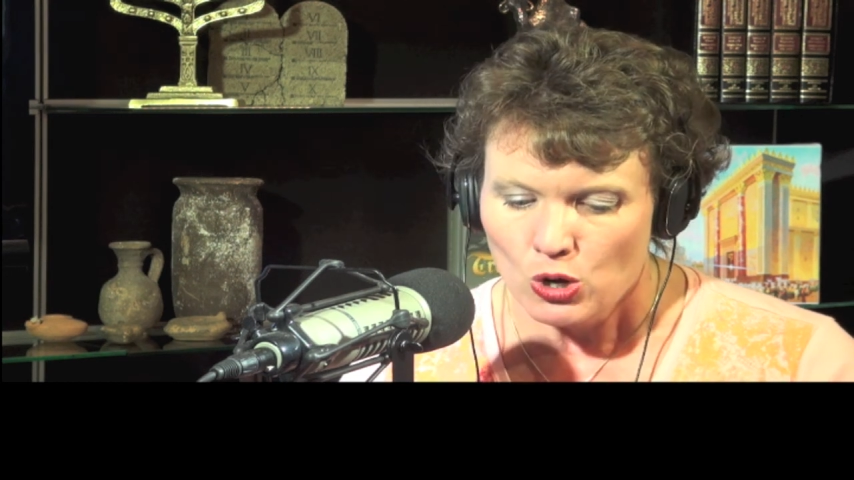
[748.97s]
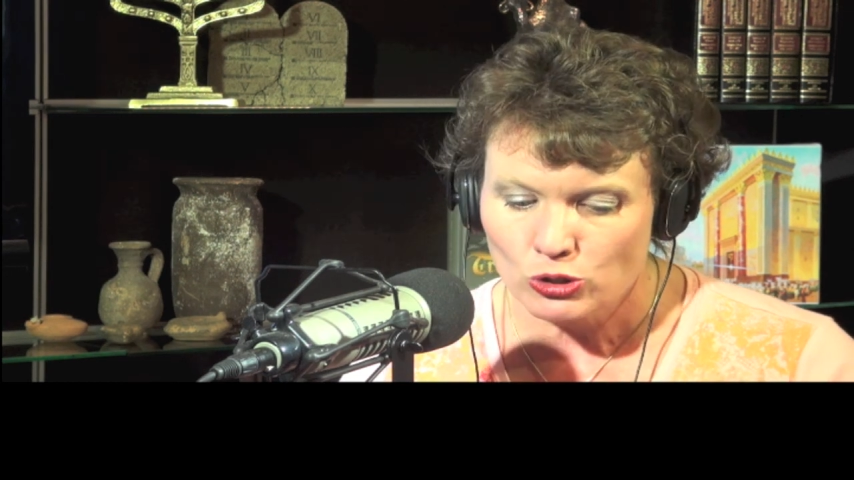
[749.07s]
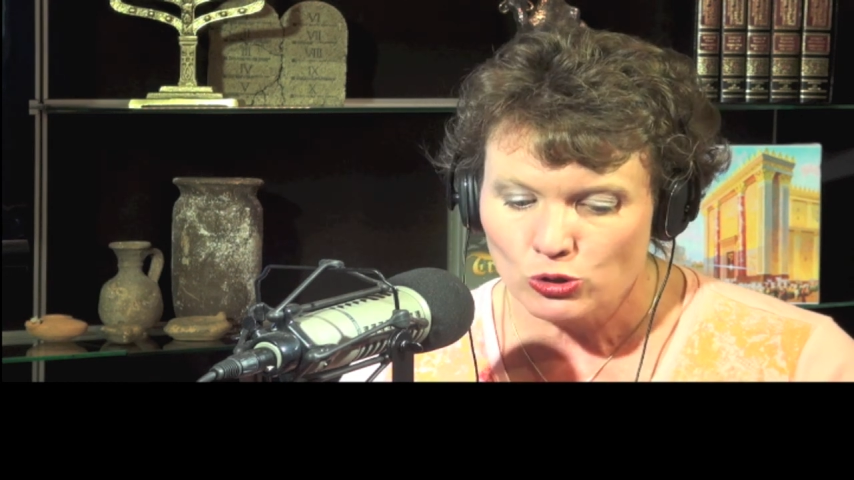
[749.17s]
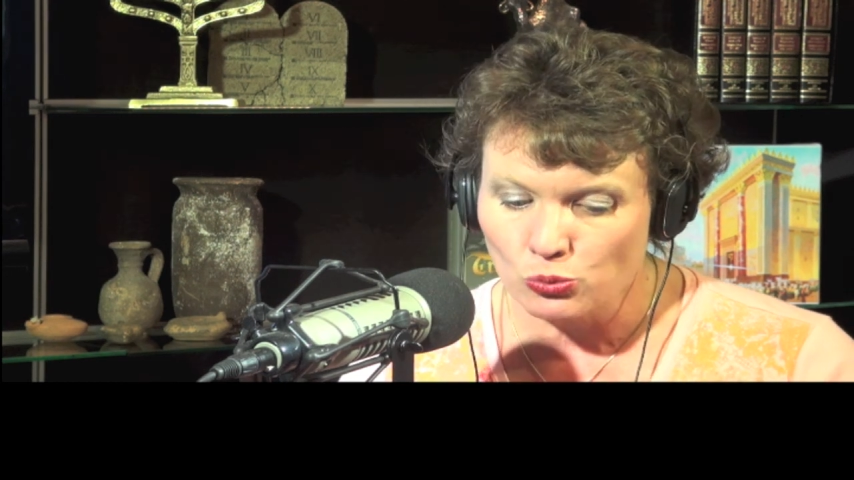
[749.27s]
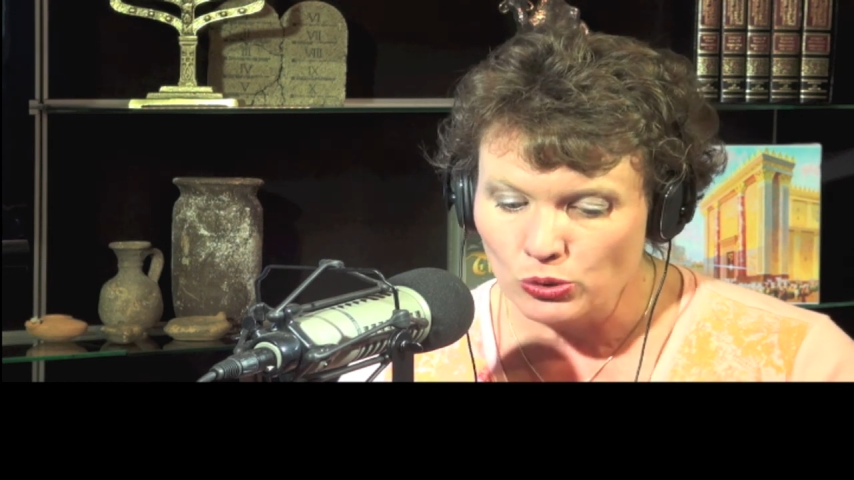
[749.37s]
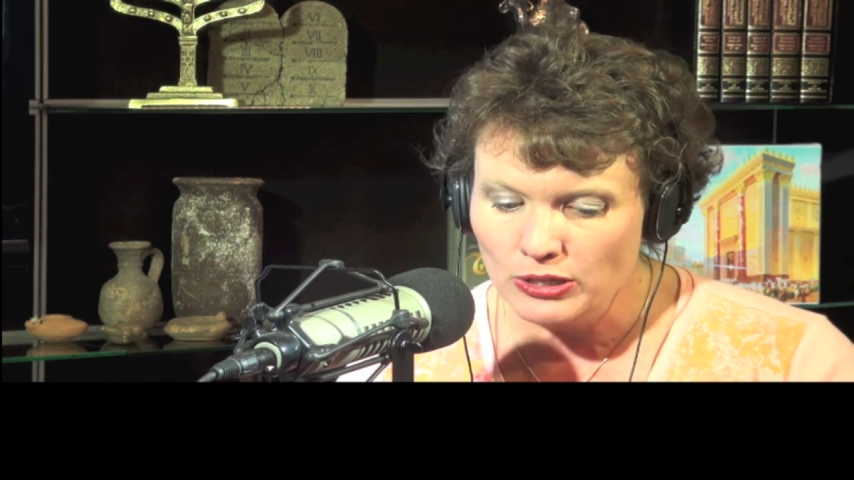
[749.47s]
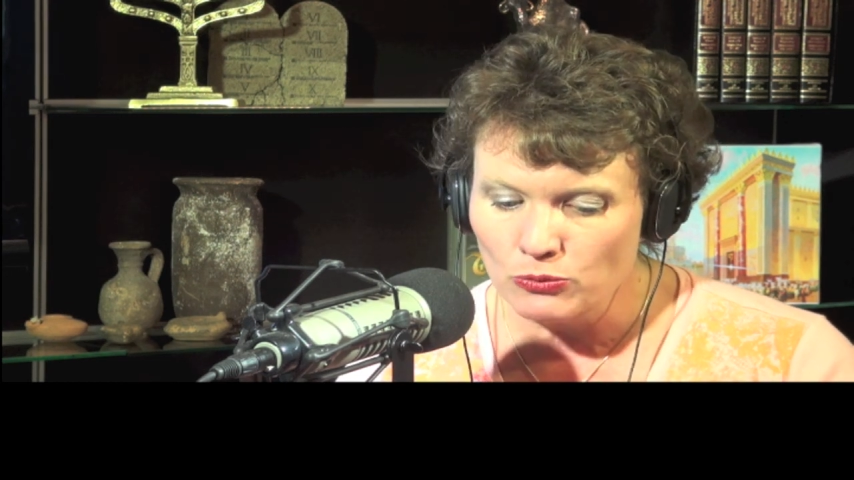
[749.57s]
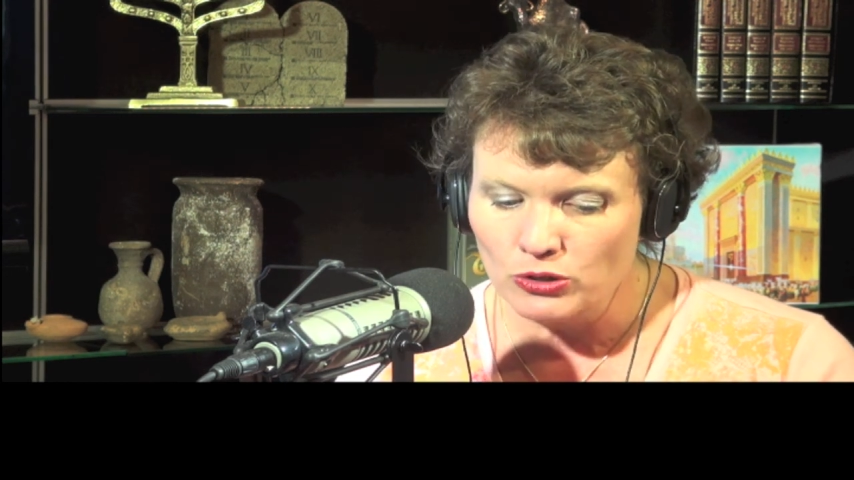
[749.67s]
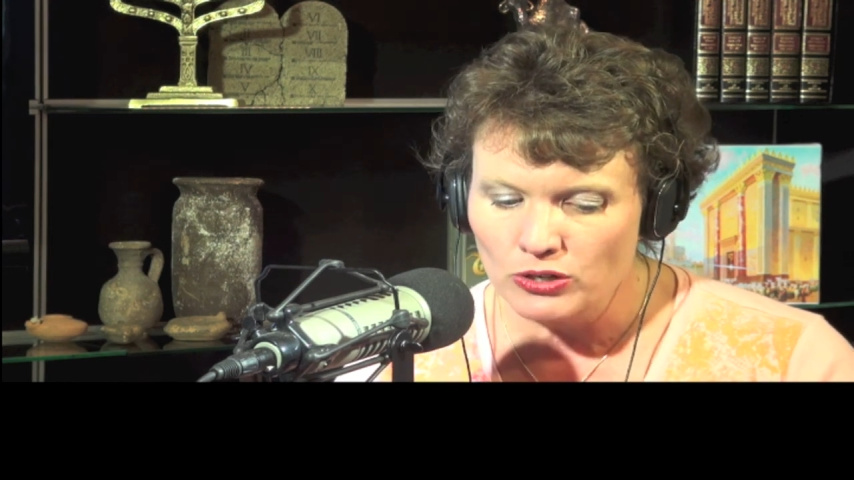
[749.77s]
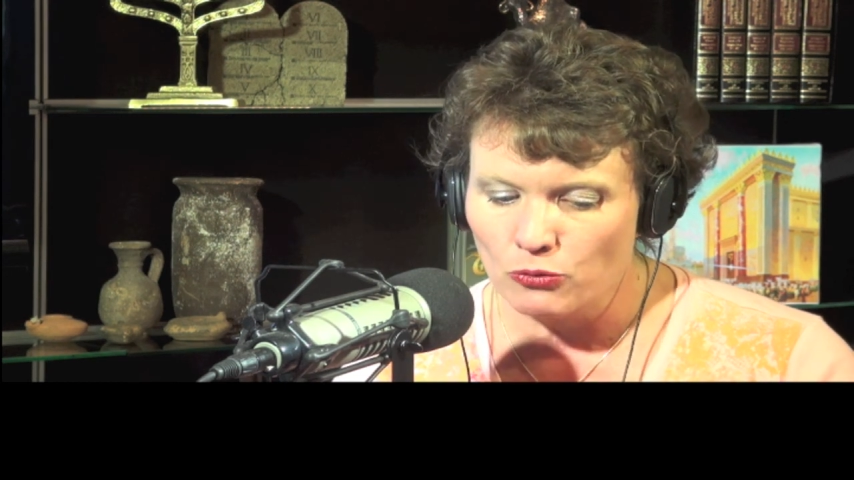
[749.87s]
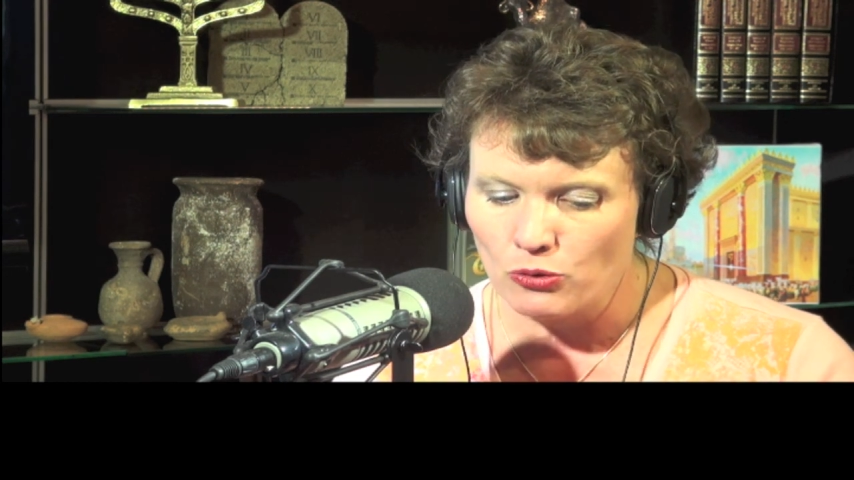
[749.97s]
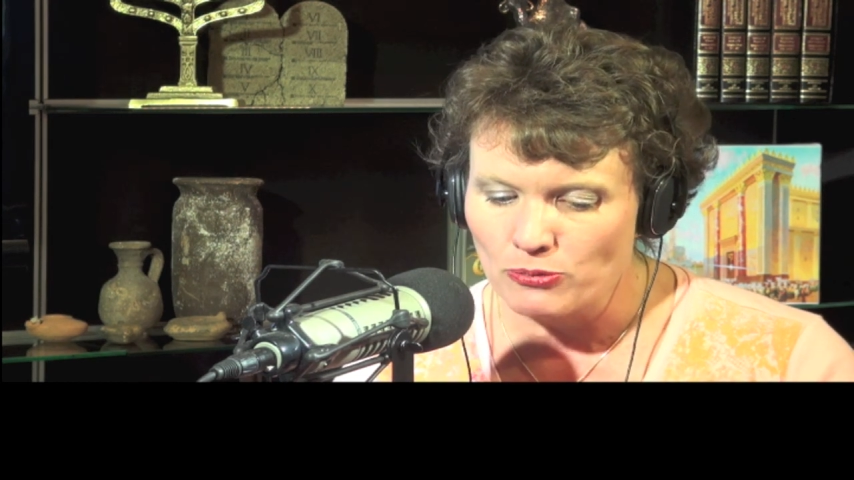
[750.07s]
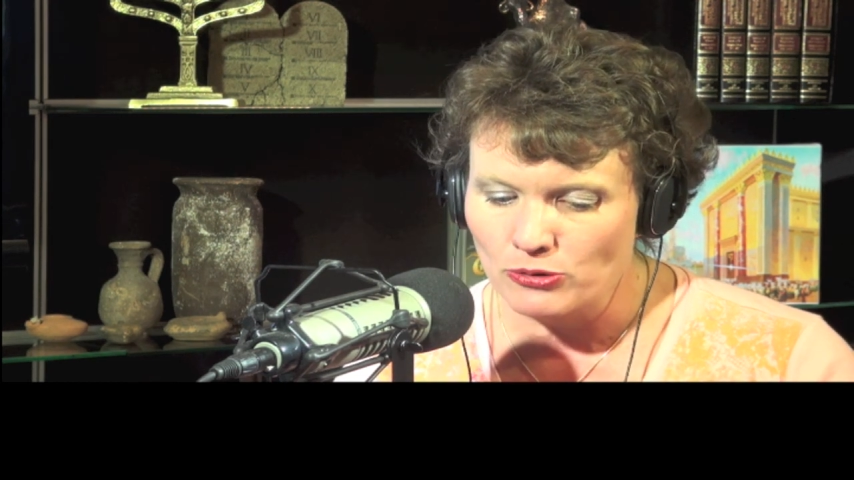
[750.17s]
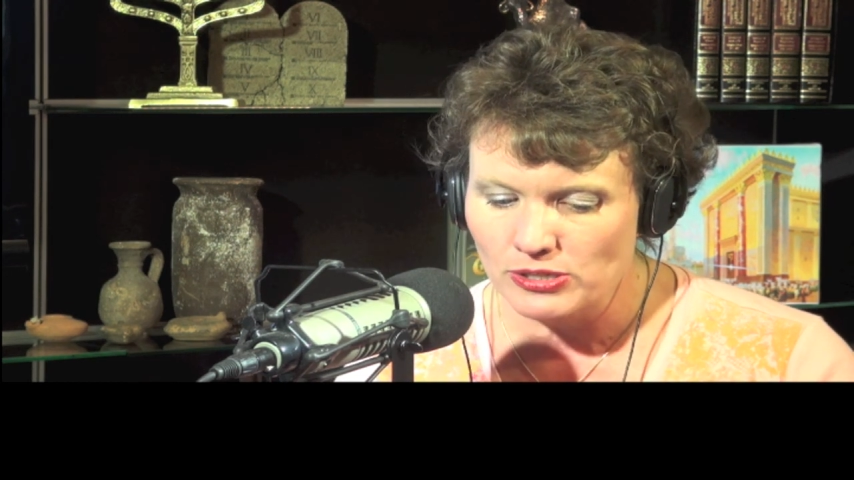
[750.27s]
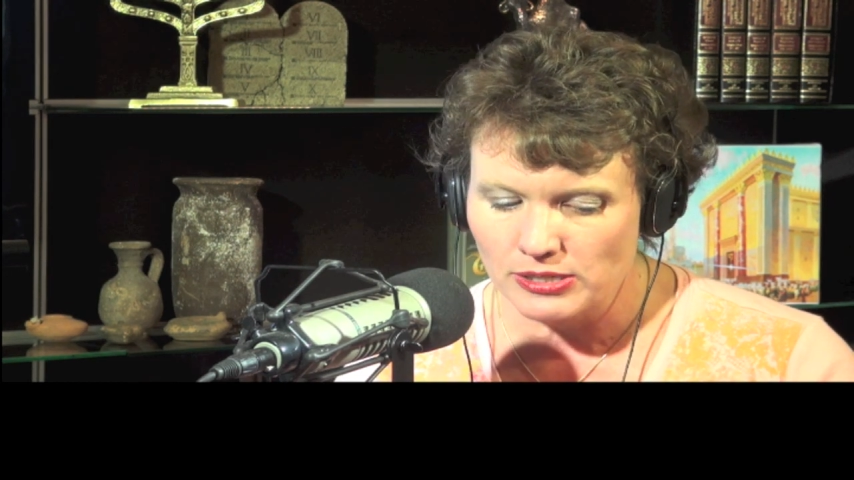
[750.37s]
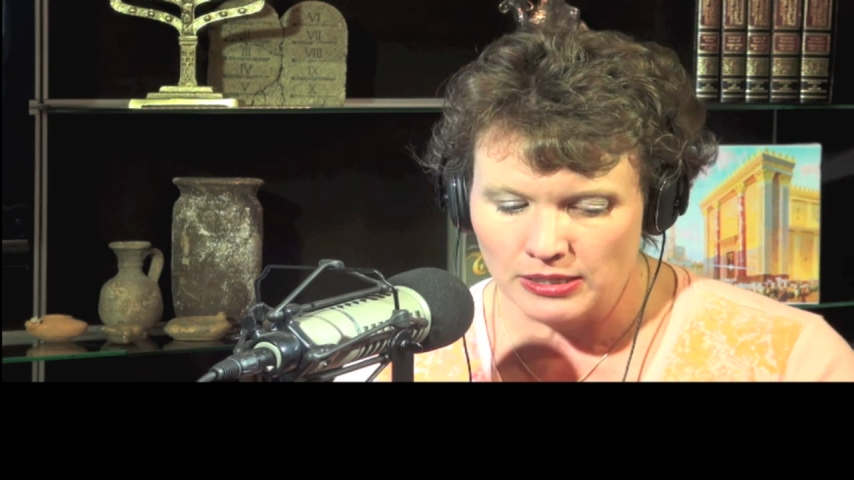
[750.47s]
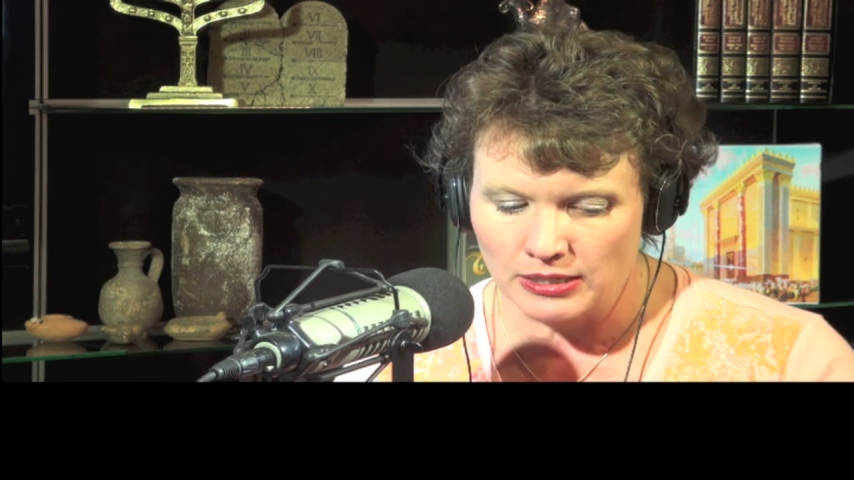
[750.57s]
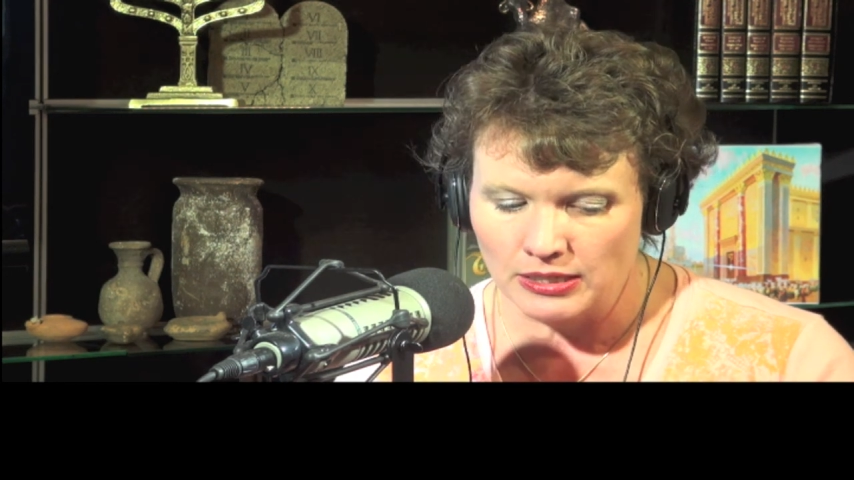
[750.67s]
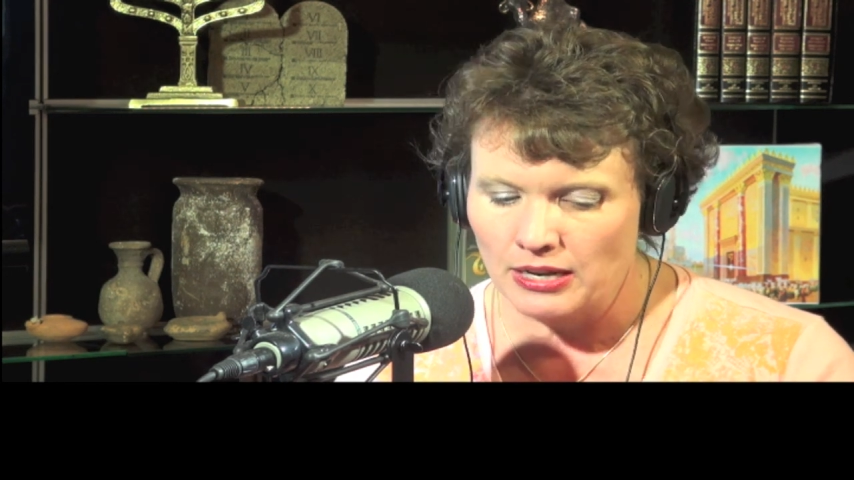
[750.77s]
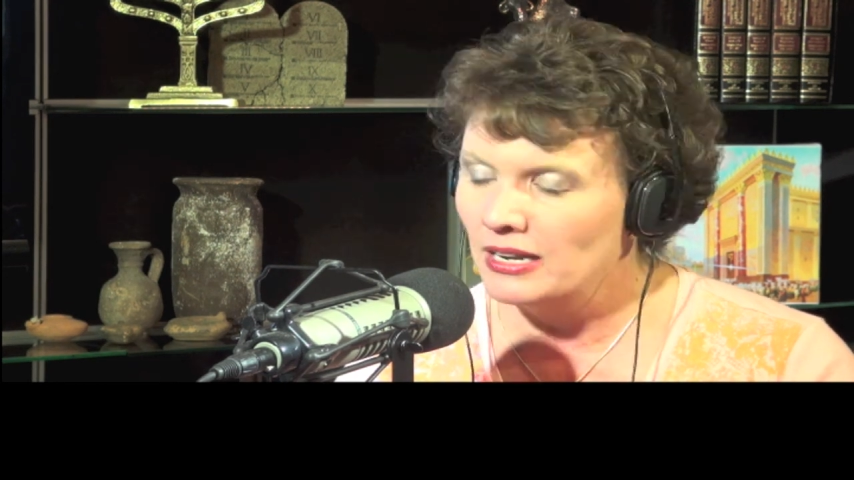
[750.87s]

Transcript: which really would have represented